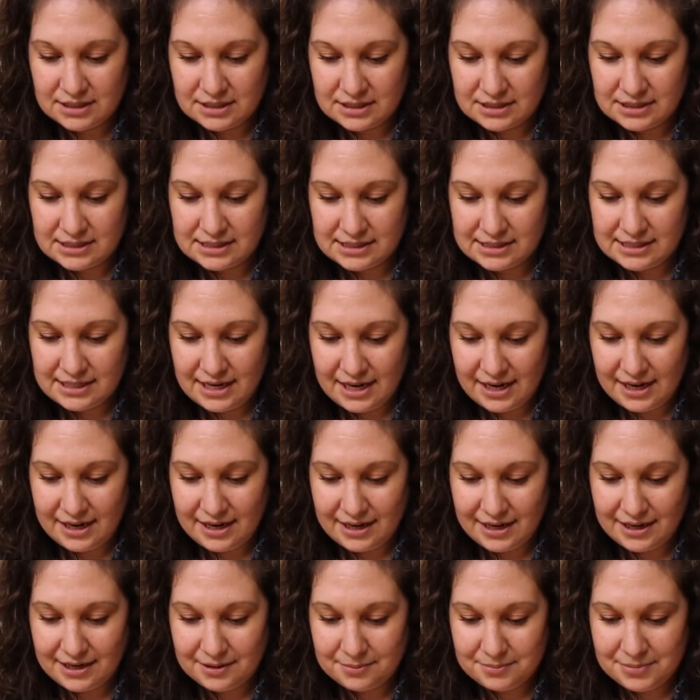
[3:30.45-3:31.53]

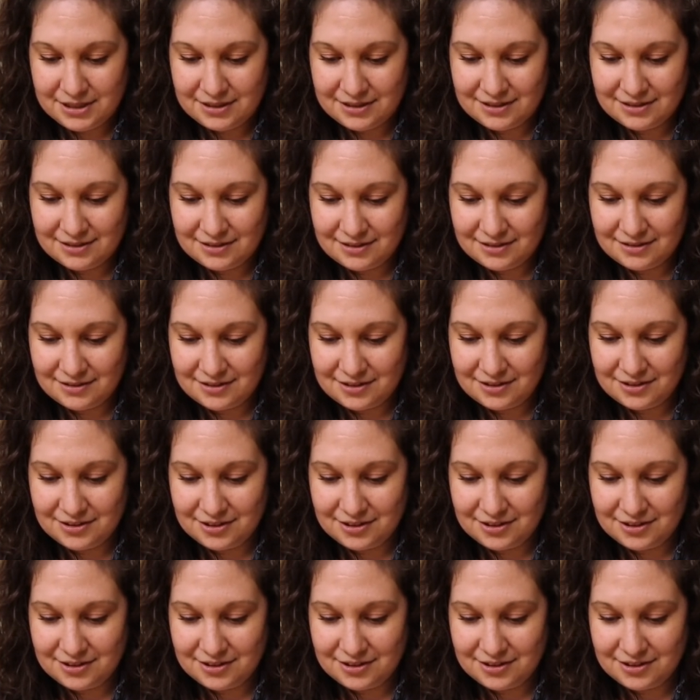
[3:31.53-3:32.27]
stab the